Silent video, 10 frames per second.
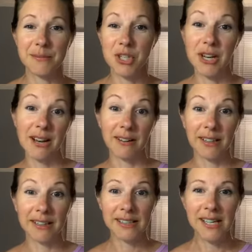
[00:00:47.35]

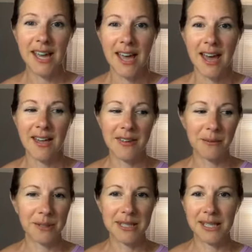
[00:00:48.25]
generically, and
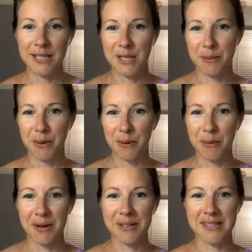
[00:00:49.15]
then we'll dig into the BOGO
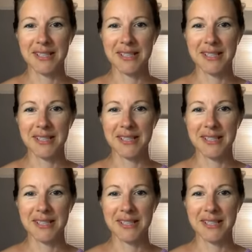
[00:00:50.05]
box